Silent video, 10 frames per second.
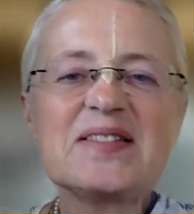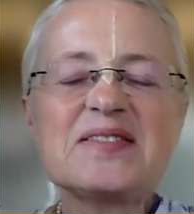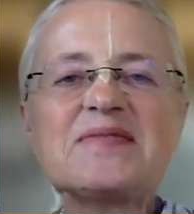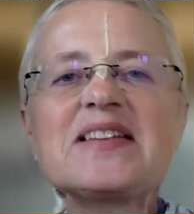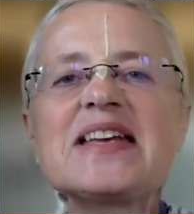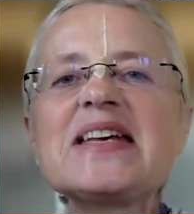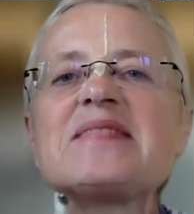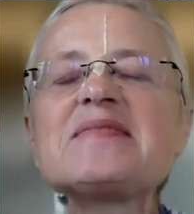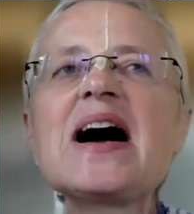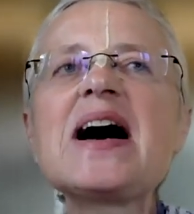from
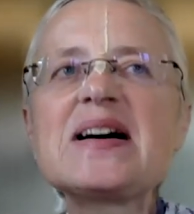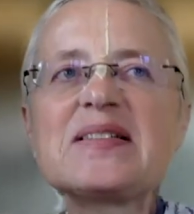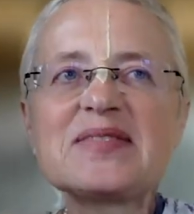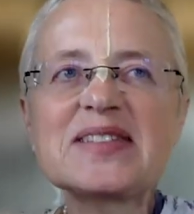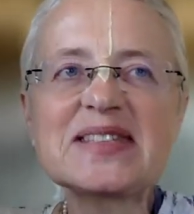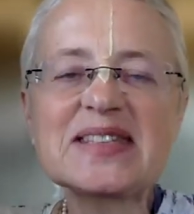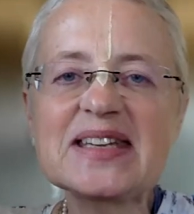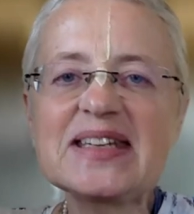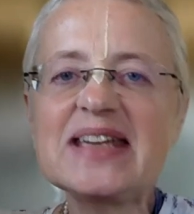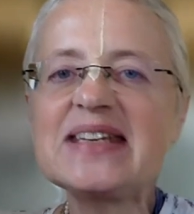him comes
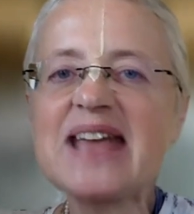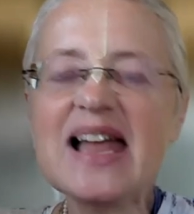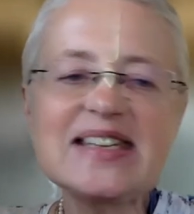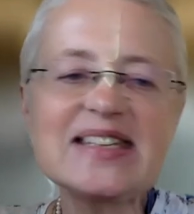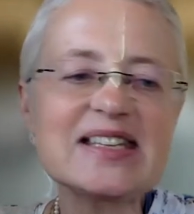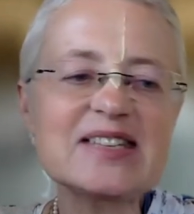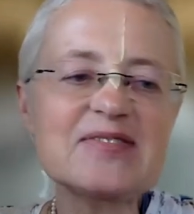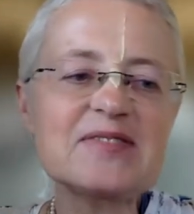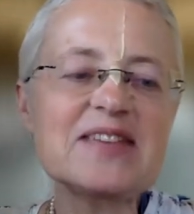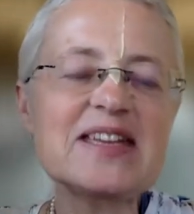the intelligence,
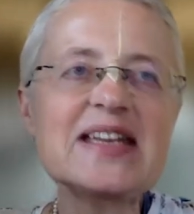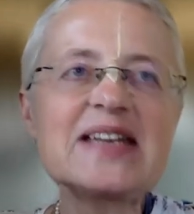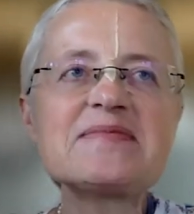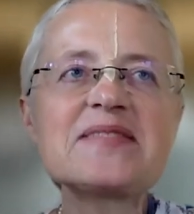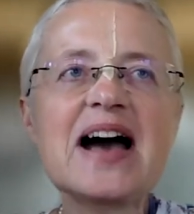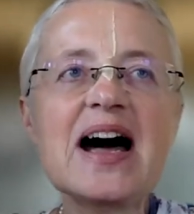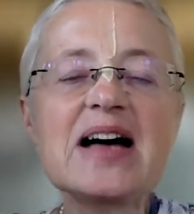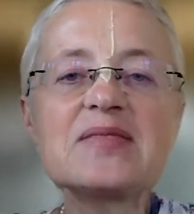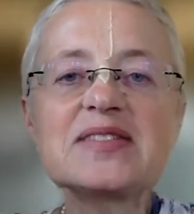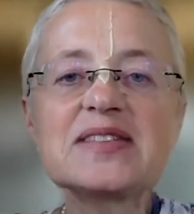from him
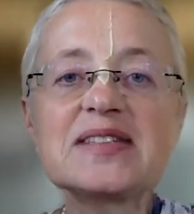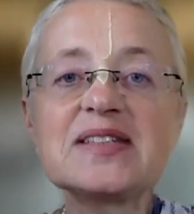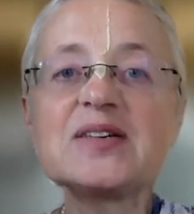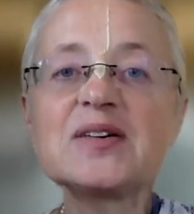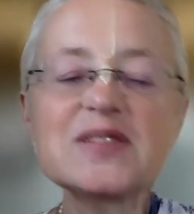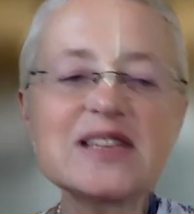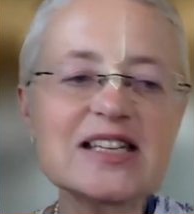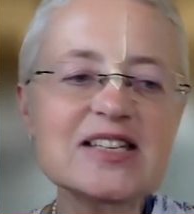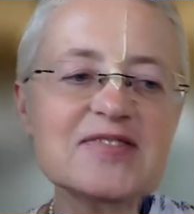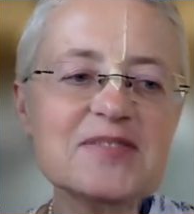comes the
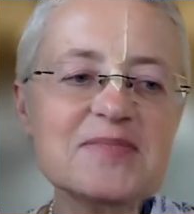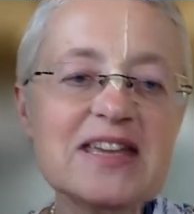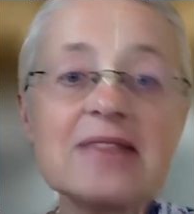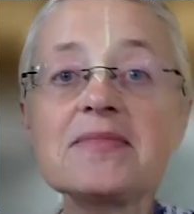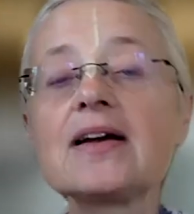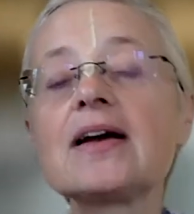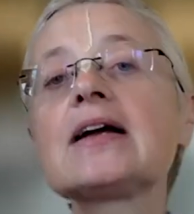knowledge, from him